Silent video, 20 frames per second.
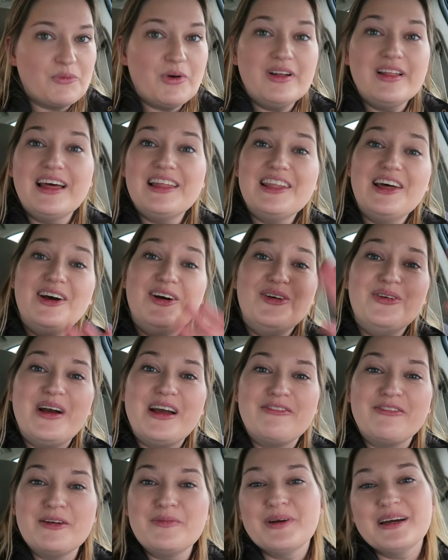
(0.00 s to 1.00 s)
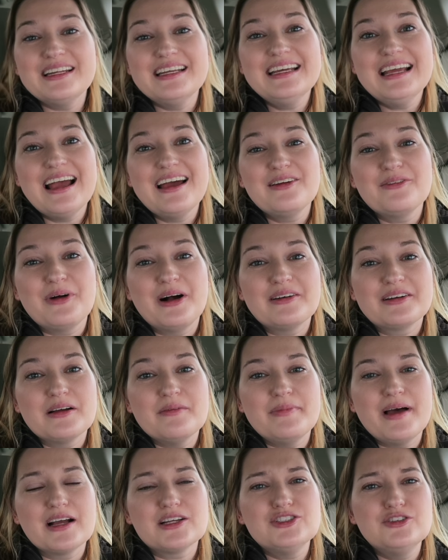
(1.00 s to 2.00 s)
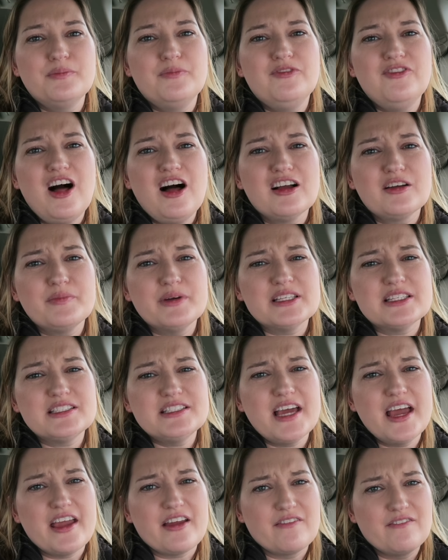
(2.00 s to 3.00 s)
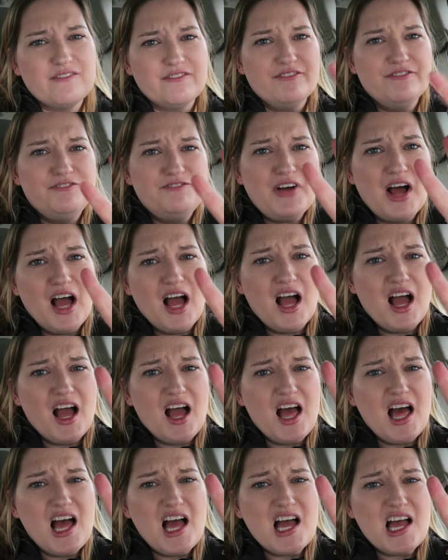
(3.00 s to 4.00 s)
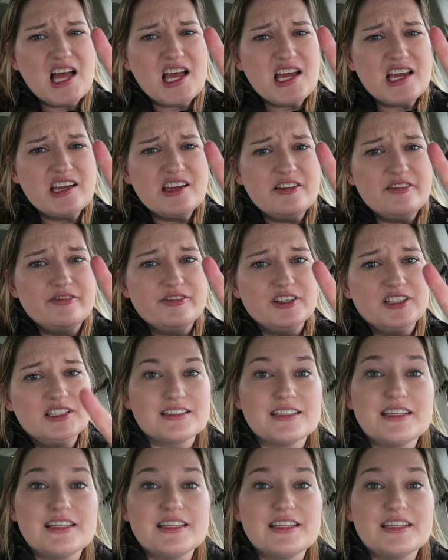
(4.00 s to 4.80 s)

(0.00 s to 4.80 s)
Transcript: Well, hello everybody and welcome back to Vlogmas Day five.